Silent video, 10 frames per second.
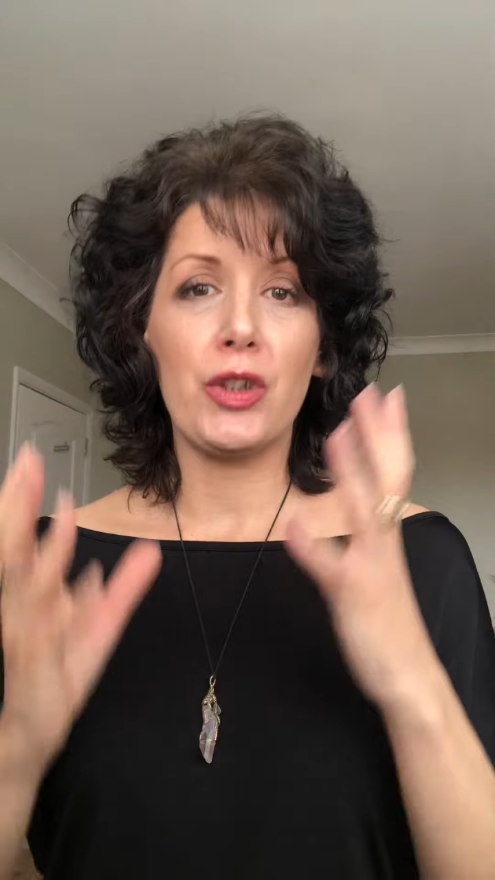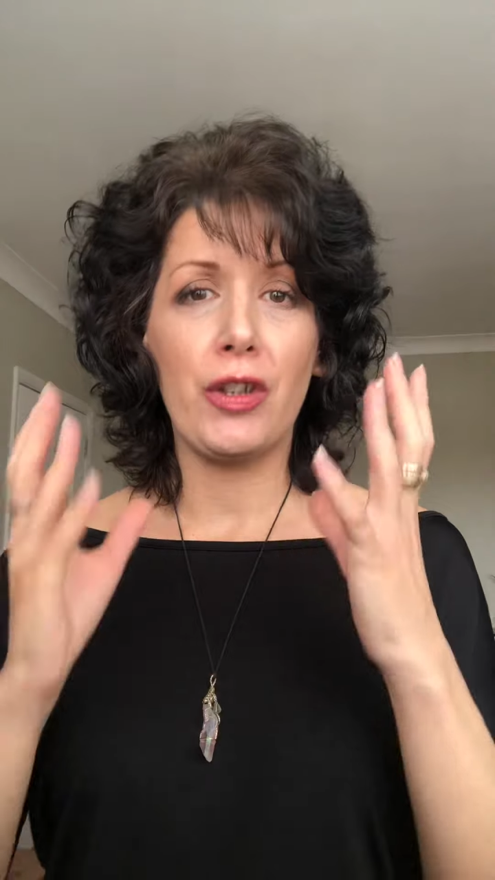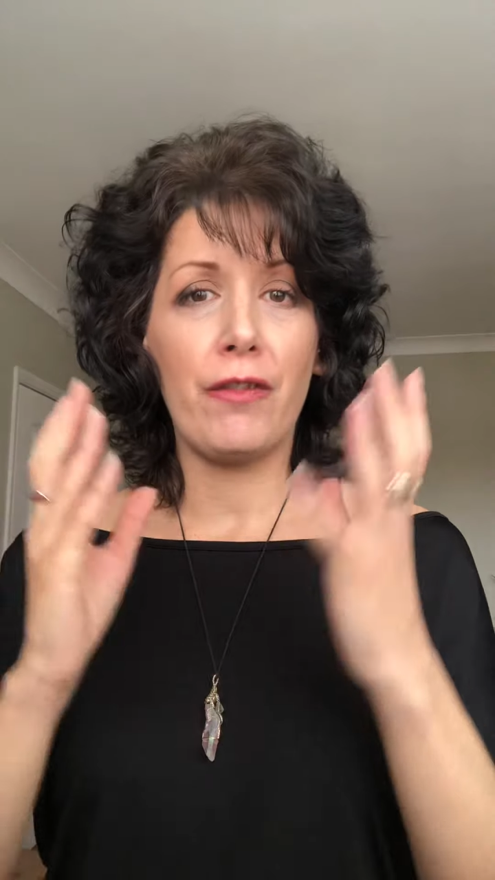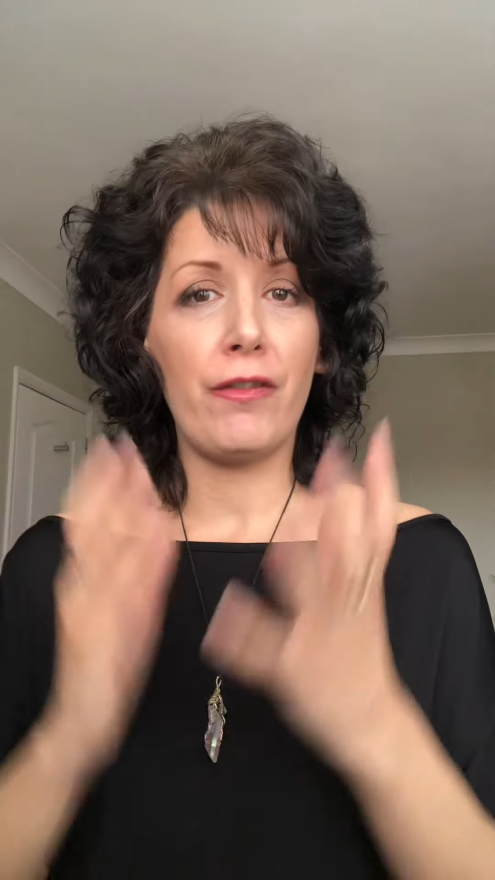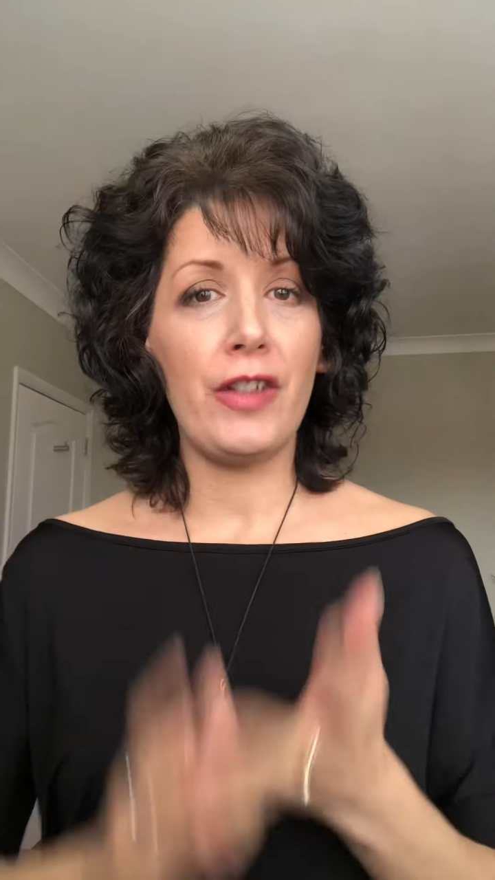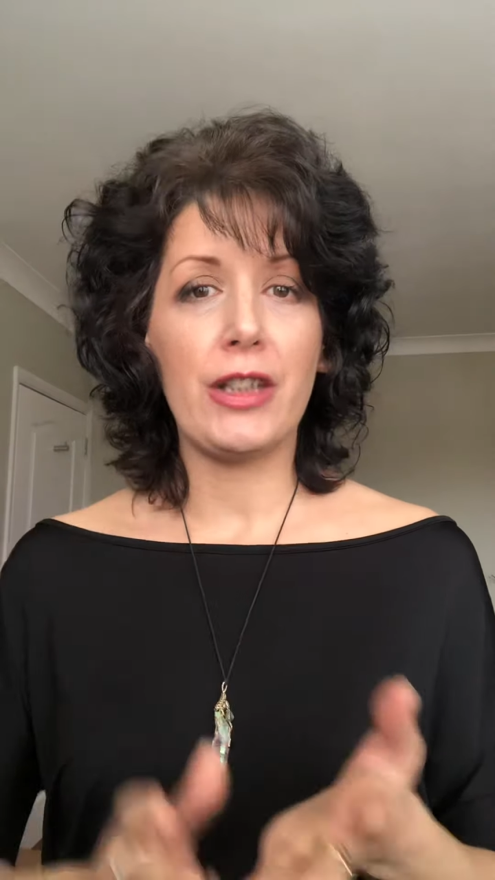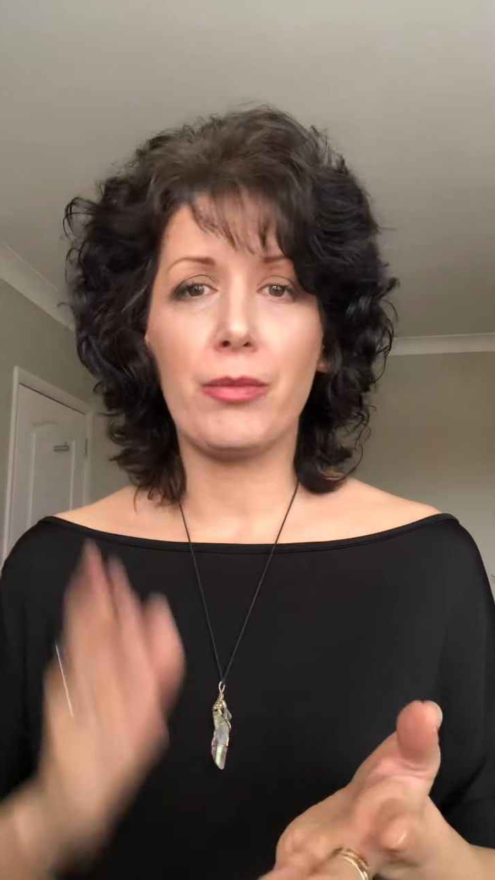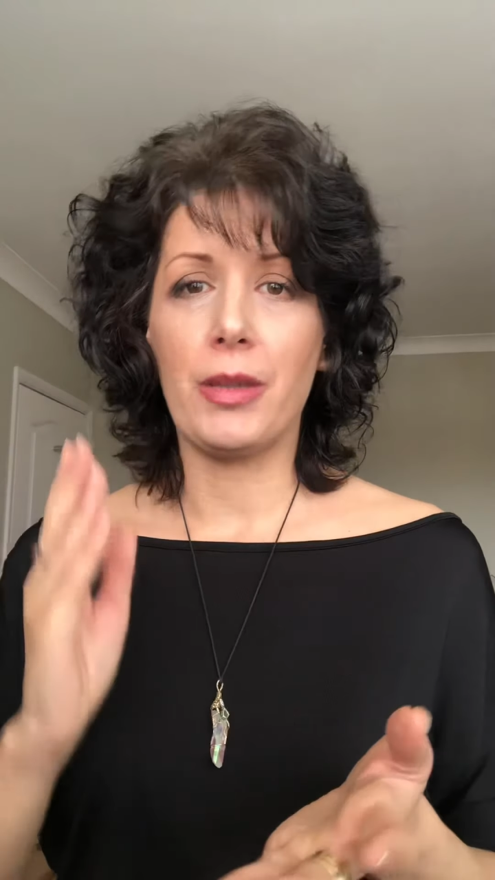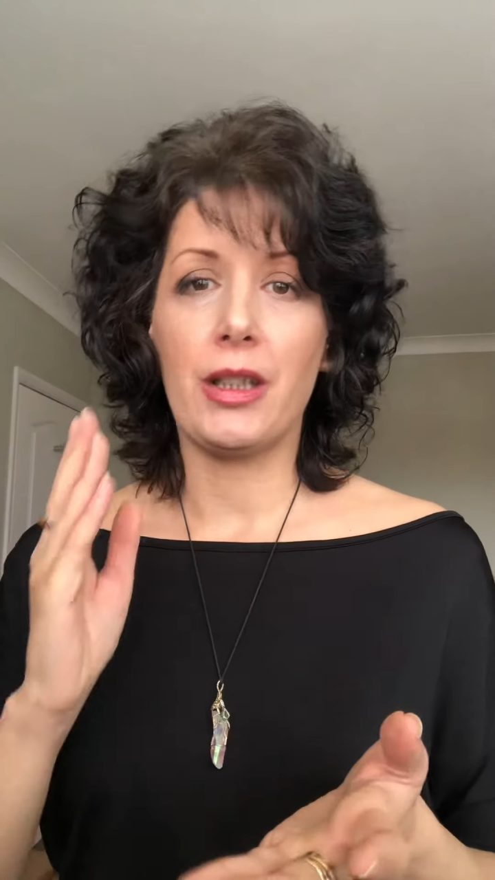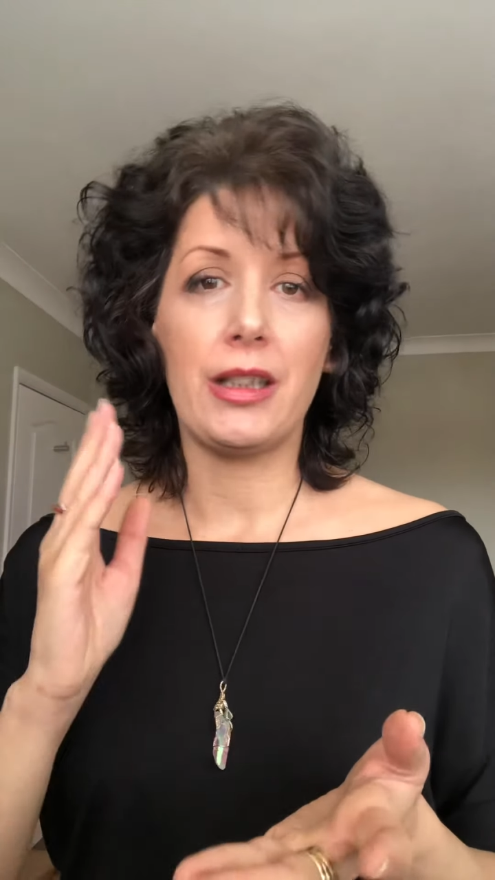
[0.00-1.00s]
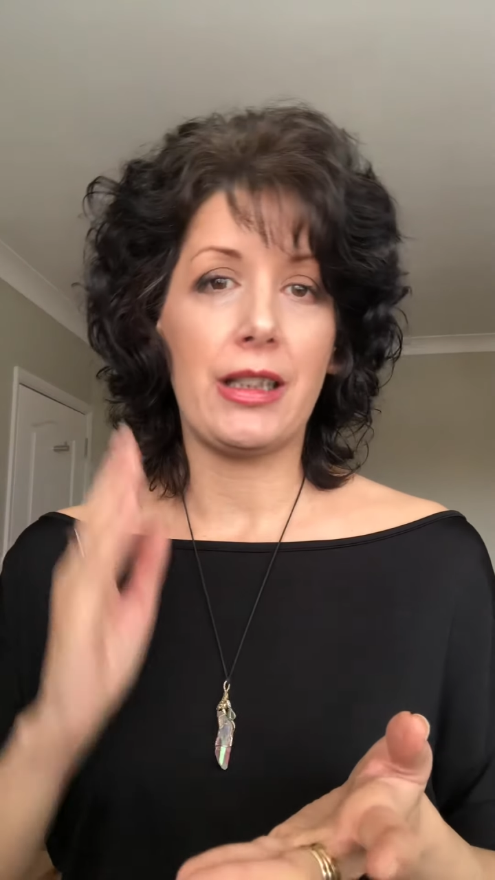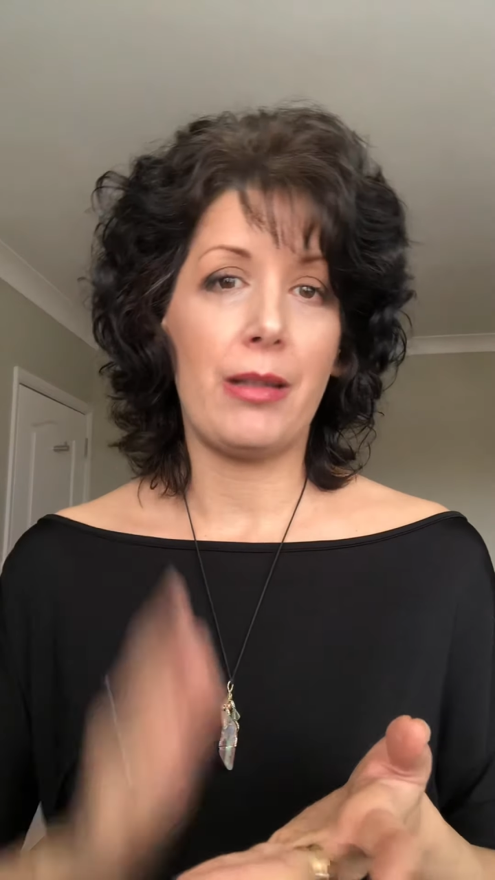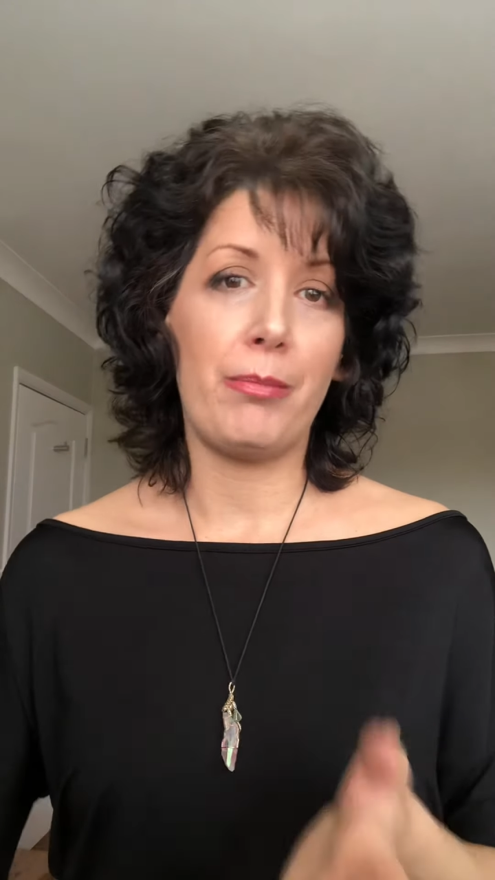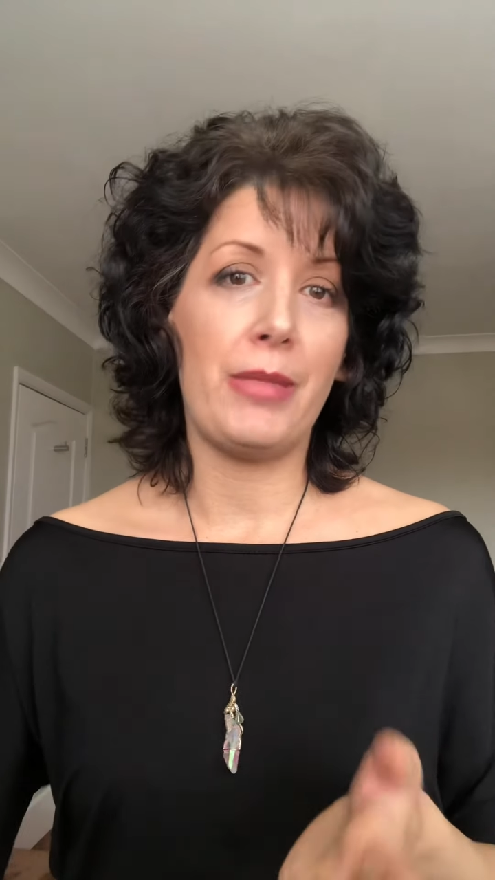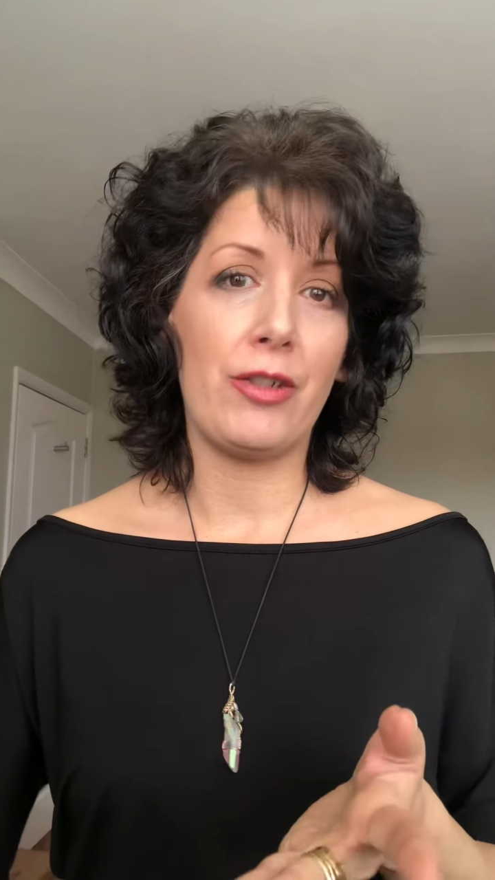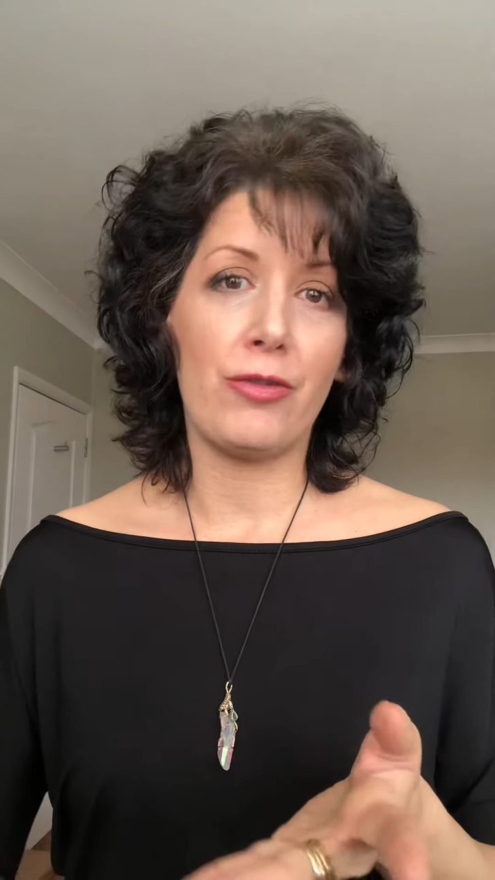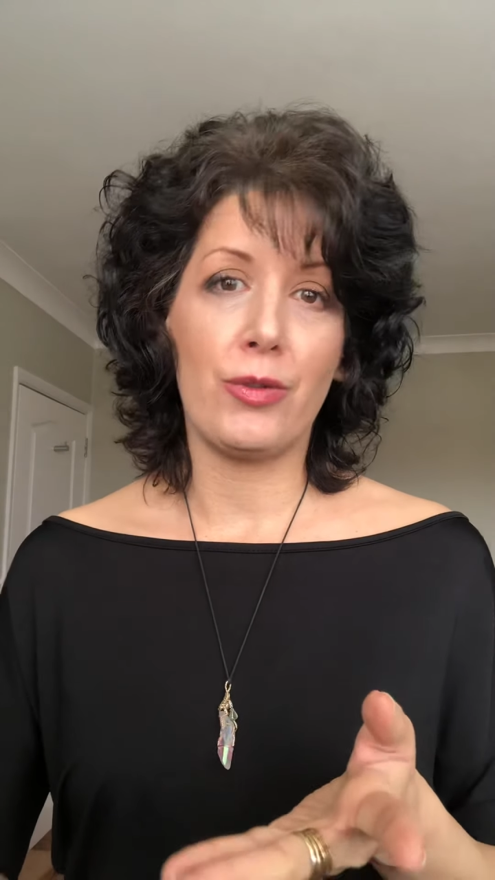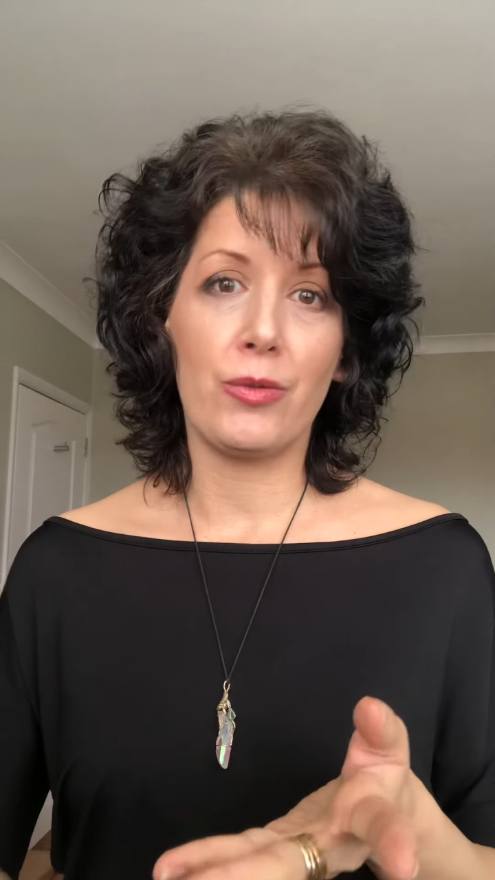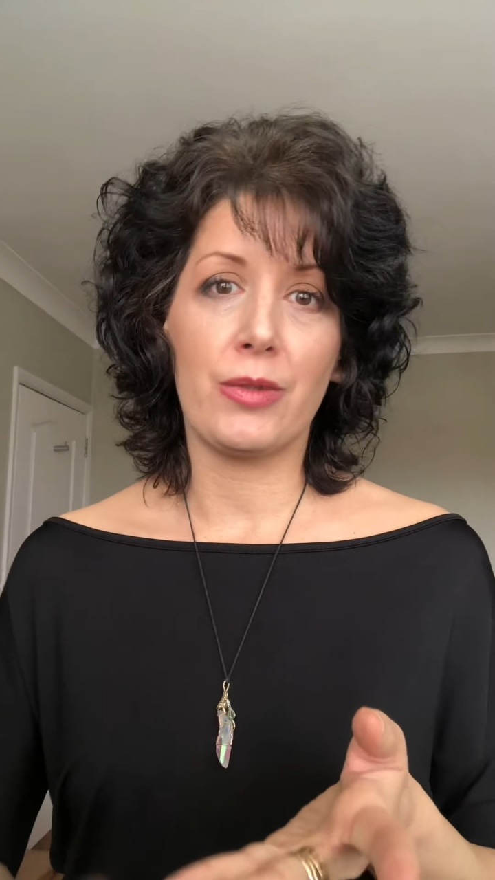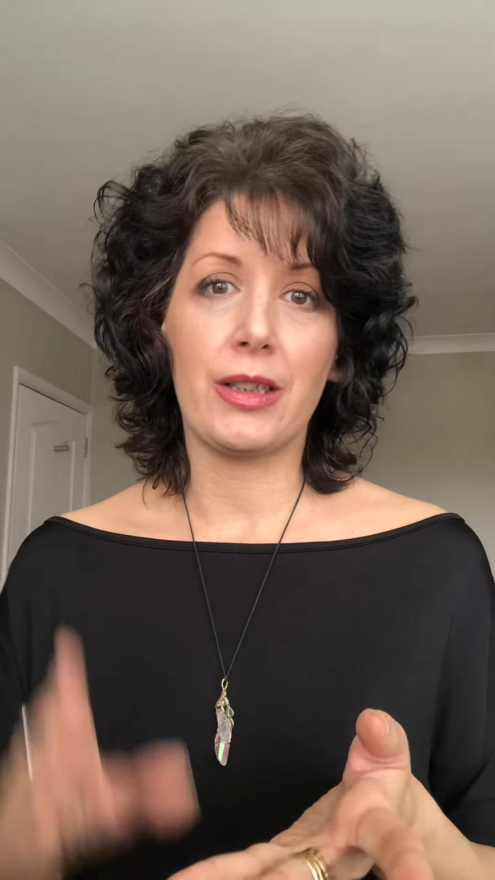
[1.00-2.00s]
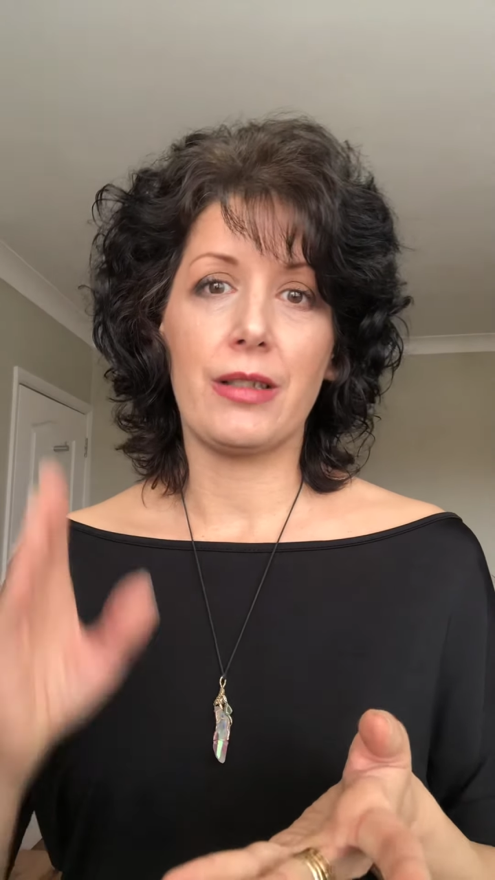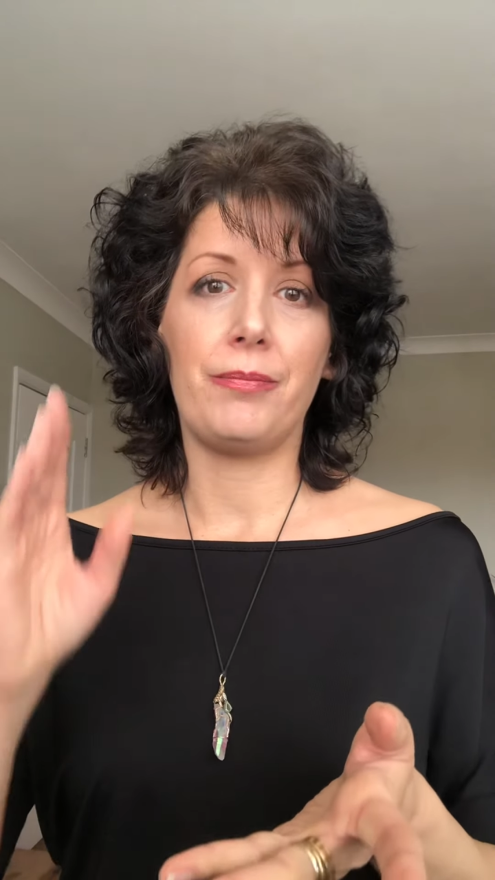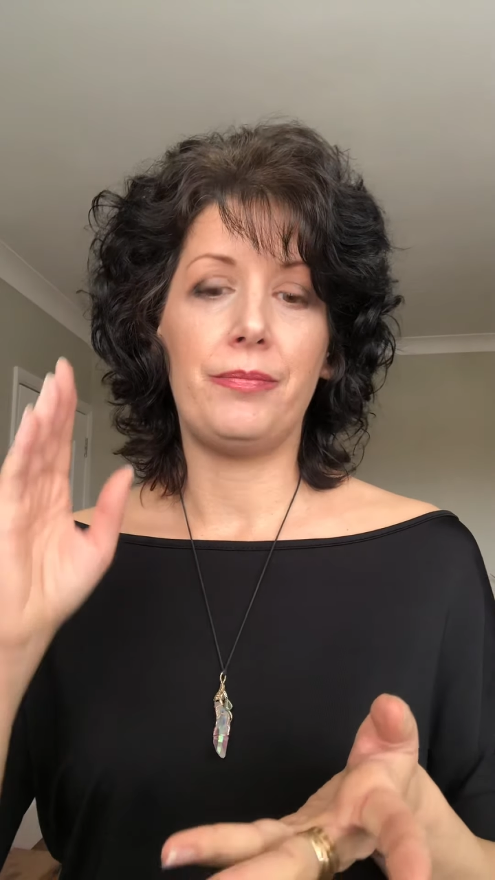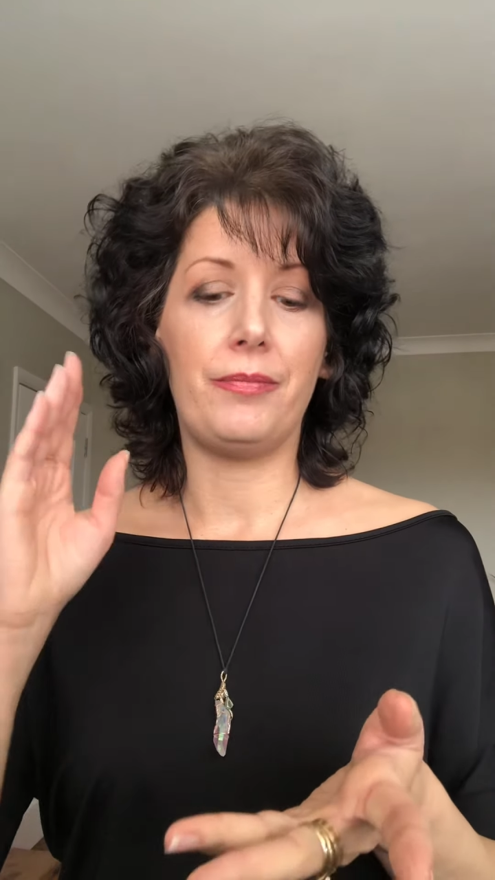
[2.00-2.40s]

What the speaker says: You know, vitamins and minerals